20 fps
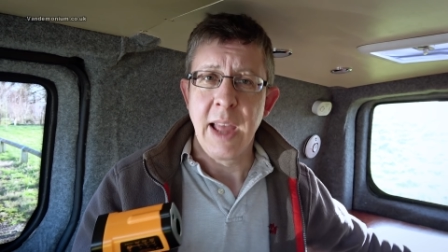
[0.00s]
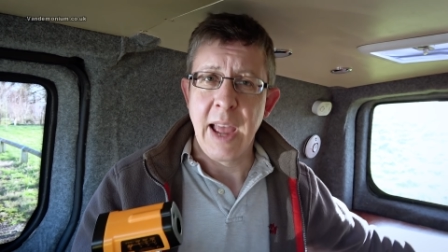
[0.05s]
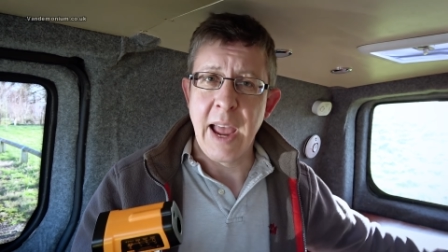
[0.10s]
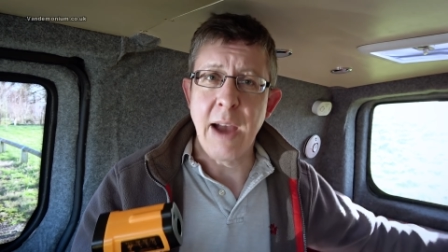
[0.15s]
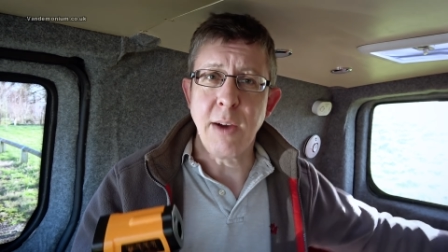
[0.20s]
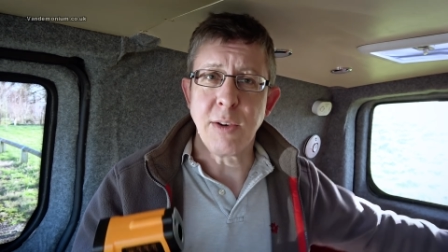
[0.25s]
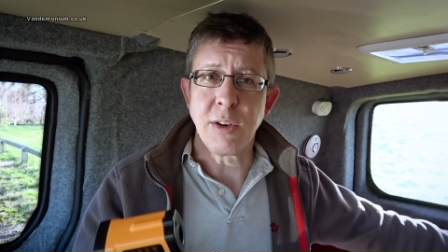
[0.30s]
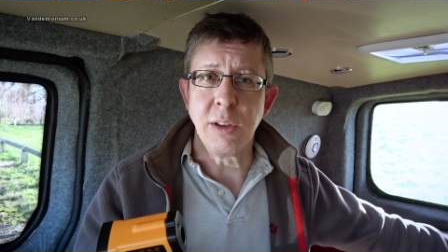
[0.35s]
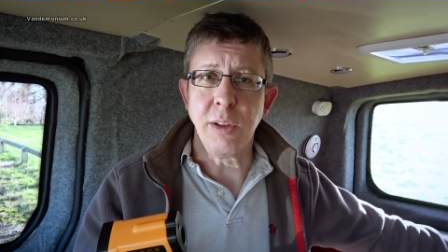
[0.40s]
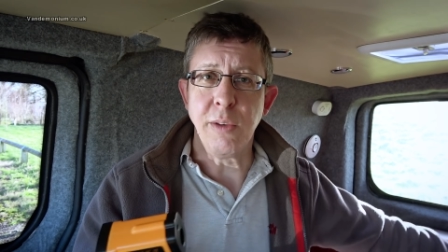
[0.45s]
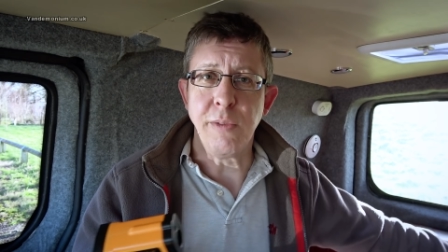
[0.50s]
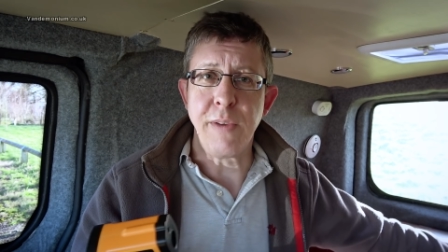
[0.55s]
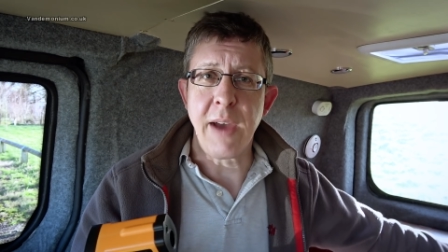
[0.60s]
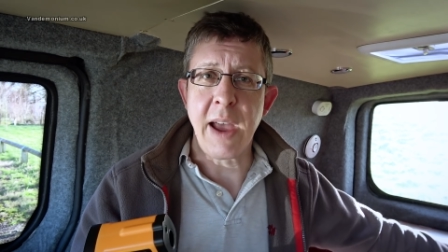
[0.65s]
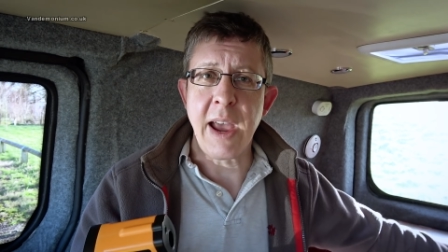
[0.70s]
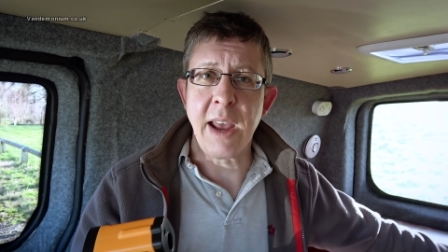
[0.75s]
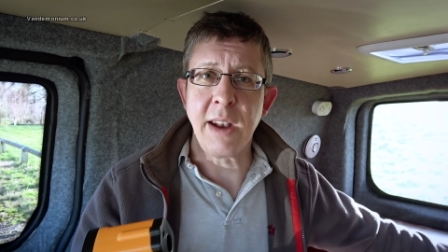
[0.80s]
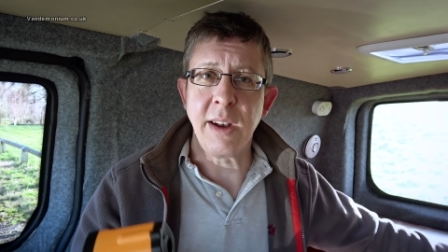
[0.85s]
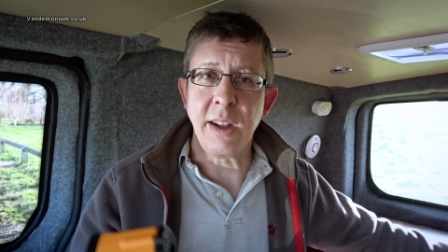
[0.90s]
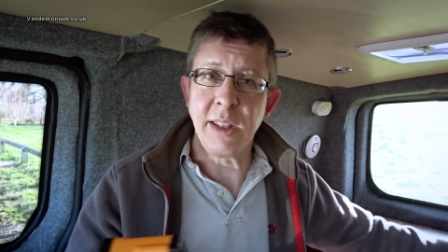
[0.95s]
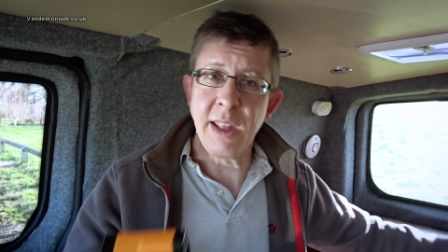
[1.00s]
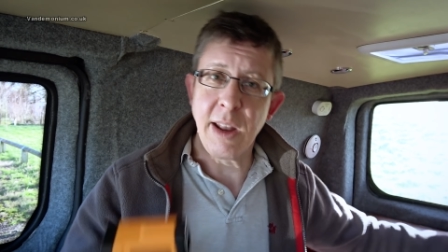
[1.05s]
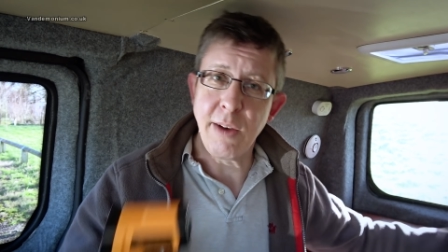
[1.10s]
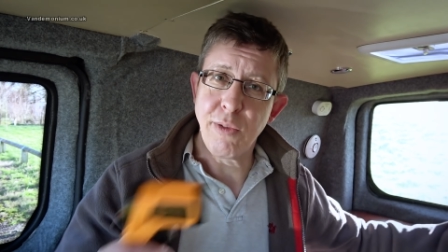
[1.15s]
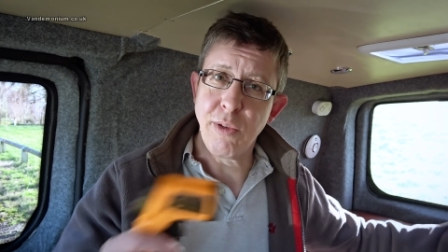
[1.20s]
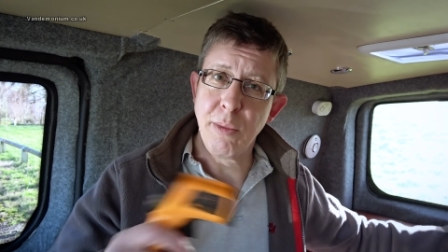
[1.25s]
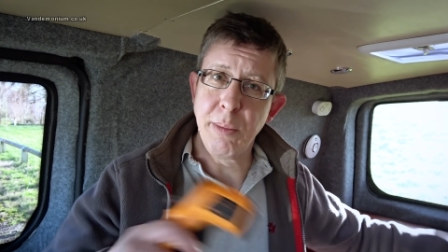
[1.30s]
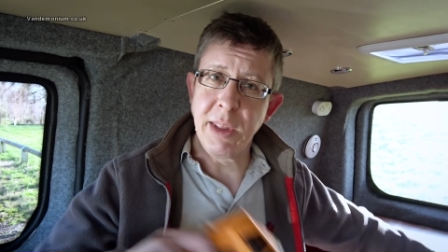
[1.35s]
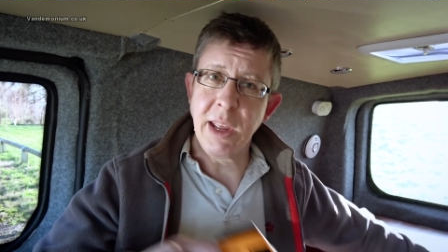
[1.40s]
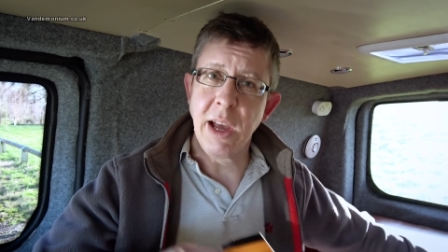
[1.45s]
out of the van, and then
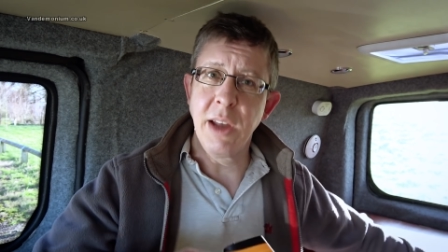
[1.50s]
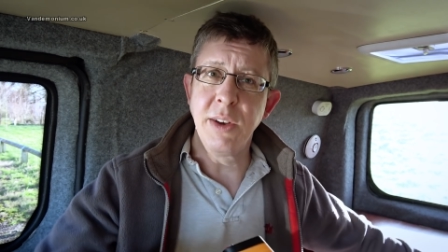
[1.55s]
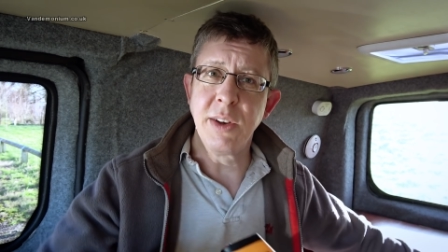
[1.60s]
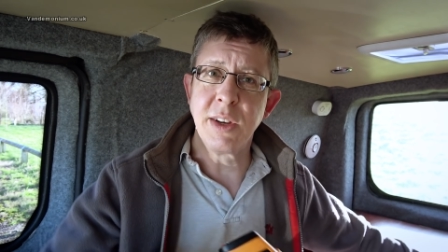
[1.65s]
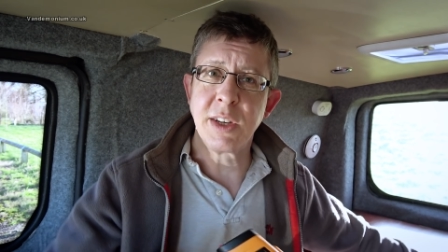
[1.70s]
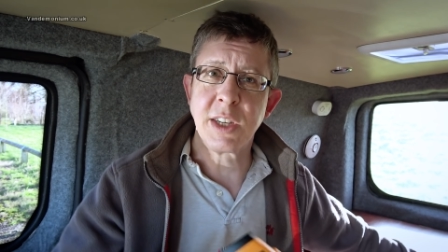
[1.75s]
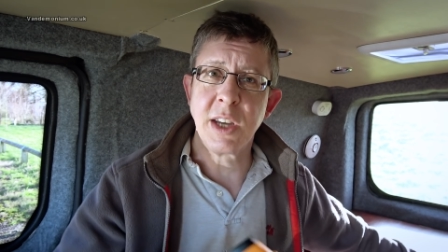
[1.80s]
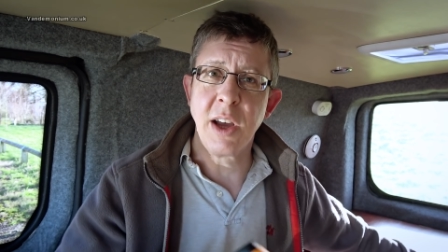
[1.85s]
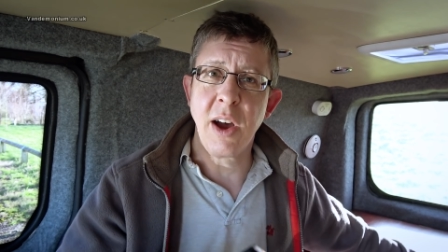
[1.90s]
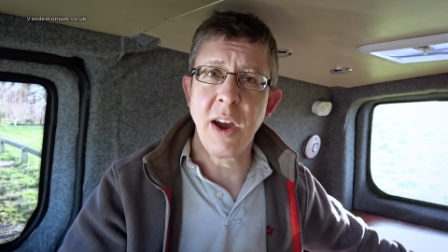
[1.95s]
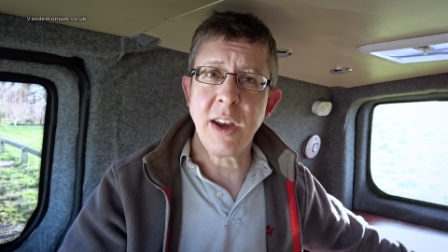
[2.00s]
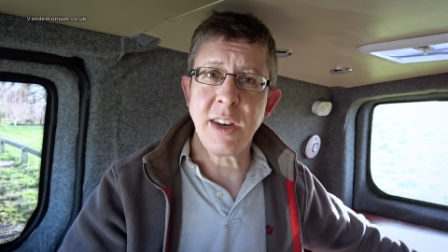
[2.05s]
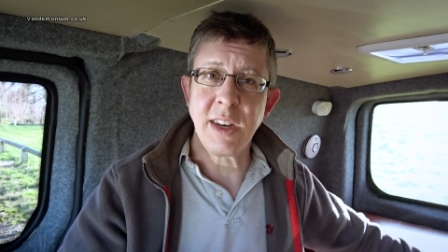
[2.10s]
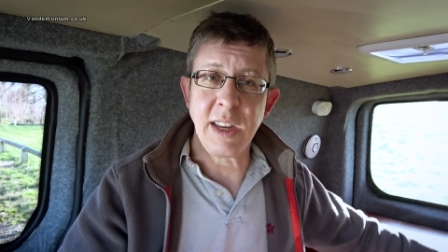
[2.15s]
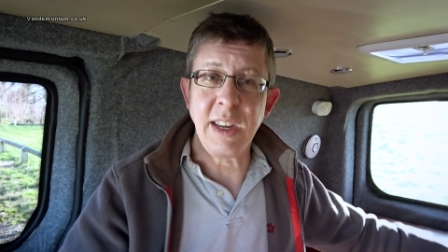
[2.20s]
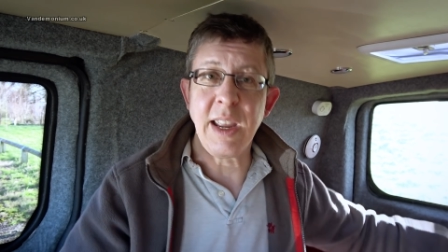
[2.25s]
from the underside,